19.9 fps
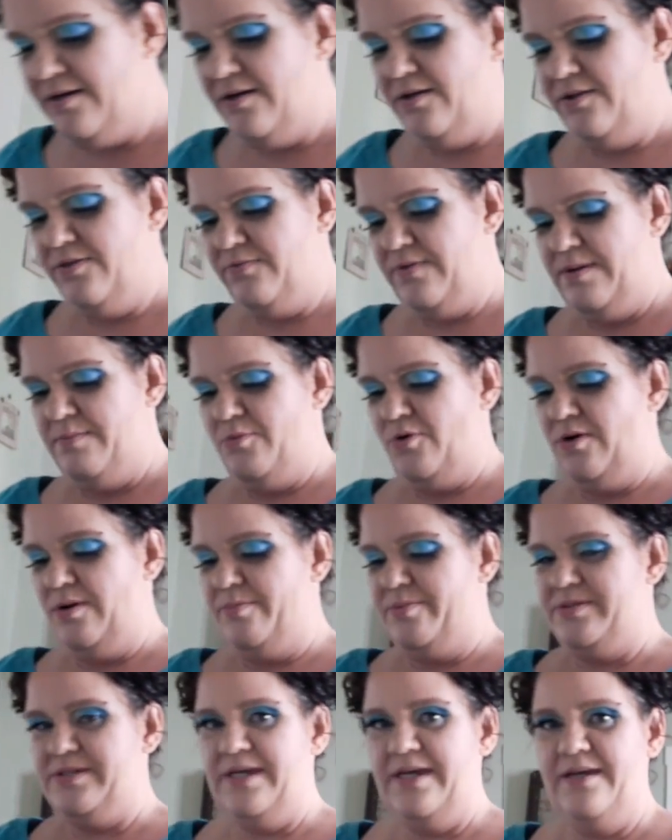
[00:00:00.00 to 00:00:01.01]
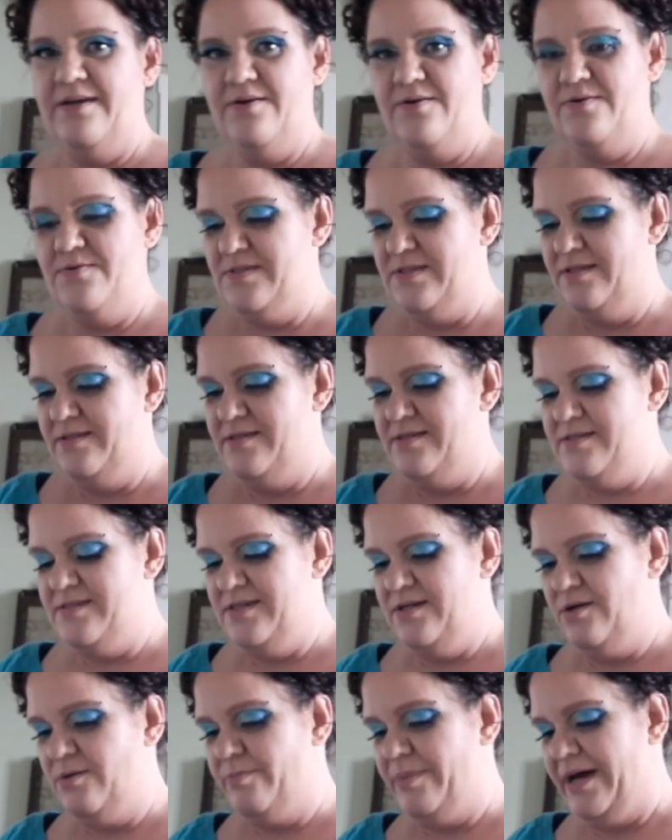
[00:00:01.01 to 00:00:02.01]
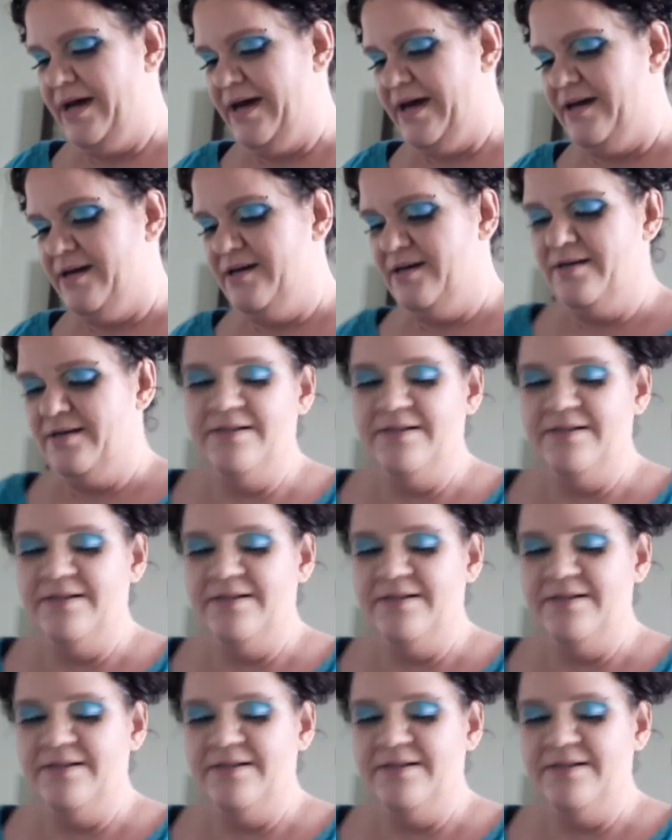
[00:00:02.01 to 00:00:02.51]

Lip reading: 3 more potatoes in this here bag.